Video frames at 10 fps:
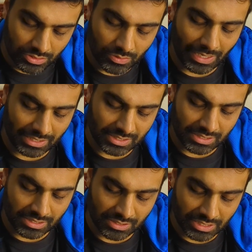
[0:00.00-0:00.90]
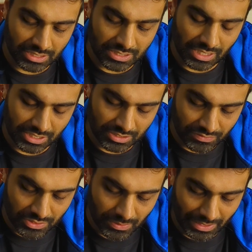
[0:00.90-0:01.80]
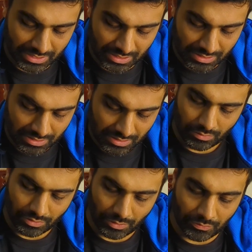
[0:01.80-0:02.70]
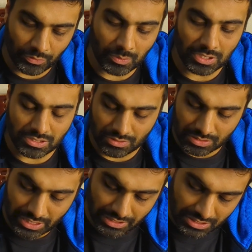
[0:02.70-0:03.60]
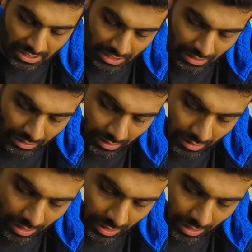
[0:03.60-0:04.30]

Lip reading: two axes, so the intersection of two axes. So if we were to sketch the